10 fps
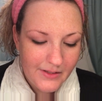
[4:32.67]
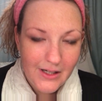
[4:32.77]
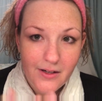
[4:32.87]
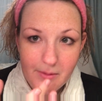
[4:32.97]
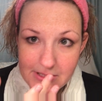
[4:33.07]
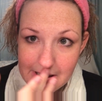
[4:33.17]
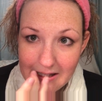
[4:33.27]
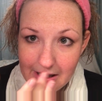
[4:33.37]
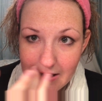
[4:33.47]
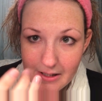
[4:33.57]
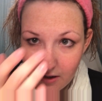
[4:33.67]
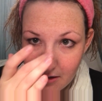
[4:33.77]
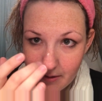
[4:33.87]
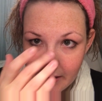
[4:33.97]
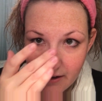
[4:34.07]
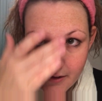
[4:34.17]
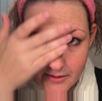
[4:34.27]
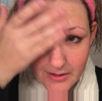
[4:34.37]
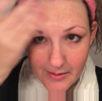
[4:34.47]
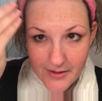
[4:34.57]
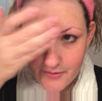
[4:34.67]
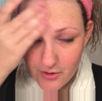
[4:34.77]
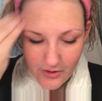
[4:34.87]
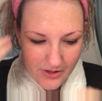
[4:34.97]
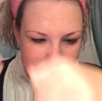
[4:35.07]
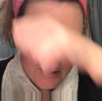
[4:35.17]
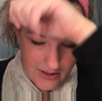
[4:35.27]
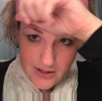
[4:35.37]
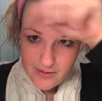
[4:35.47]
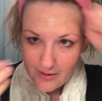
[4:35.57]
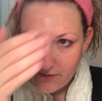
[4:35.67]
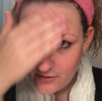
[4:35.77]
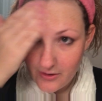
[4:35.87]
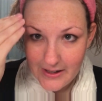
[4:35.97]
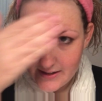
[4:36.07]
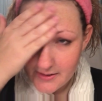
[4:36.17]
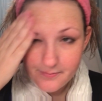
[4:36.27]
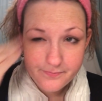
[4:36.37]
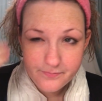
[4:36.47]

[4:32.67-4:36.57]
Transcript: down on my chin, my nose, and of course my forehead.